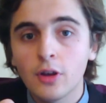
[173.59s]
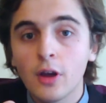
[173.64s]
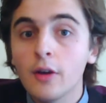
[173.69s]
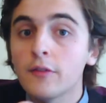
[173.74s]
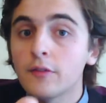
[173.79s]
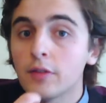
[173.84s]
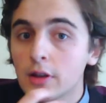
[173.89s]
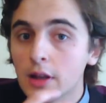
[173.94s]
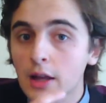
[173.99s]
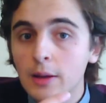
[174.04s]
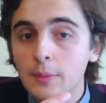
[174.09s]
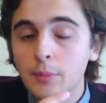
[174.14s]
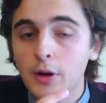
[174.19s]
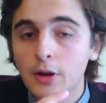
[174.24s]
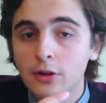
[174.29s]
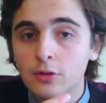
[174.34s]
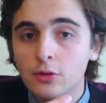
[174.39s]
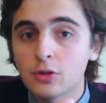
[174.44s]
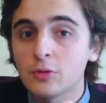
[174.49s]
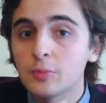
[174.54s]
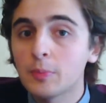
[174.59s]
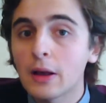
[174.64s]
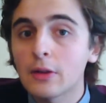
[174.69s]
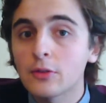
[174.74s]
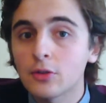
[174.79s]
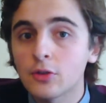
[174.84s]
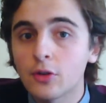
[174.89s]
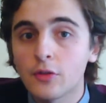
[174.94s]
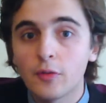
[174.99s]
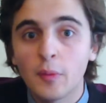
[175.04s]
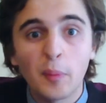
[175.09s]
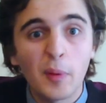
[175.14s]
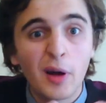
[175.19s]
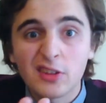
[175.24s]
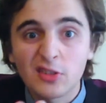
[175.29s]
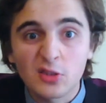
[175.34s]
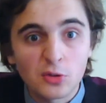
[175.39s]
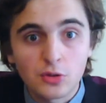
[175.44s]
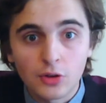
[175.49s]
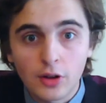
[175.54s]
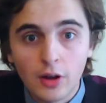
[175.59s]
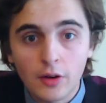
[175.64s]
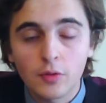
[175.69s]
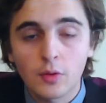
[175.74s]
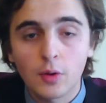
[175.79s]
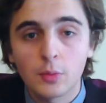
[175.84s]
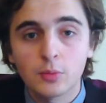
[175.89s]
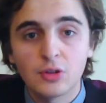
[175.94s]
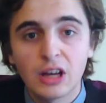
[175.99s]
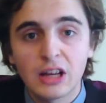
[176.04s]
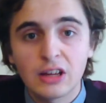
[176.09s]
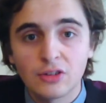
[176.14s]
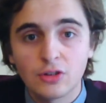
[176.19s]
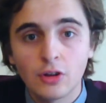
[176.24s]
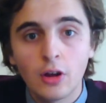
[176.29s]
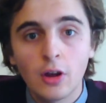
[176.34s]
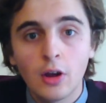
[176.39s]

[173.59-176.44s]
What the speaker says: the light particles bounce off the particles in other objects,